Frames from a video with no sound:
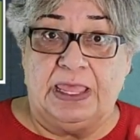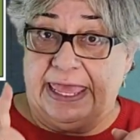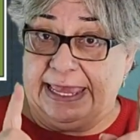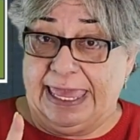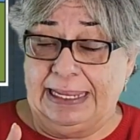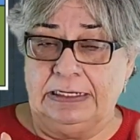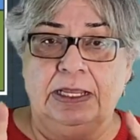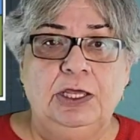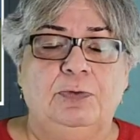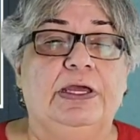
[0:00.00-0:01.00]

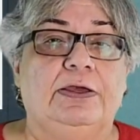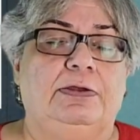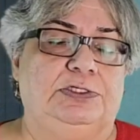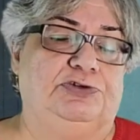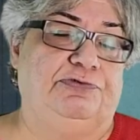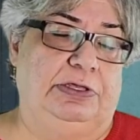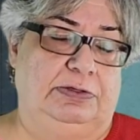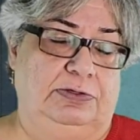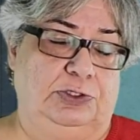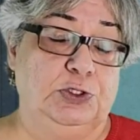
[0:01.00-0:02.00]
Again, we are going
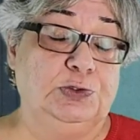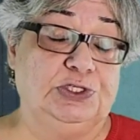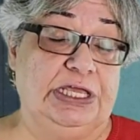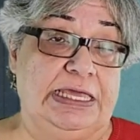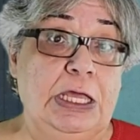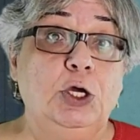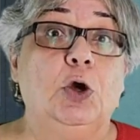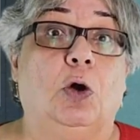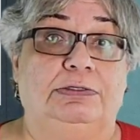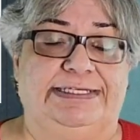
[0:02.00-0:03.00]
to use the
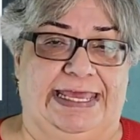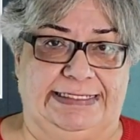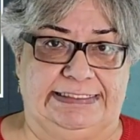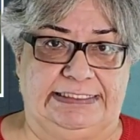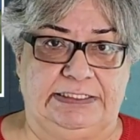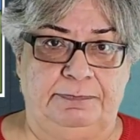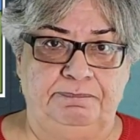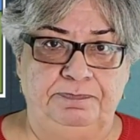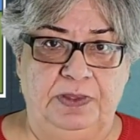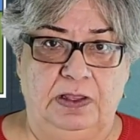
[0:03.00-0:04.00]
context.
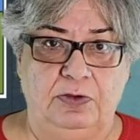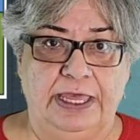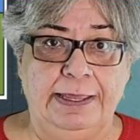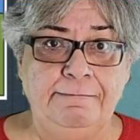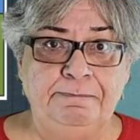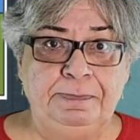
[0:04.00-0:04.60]
Okay?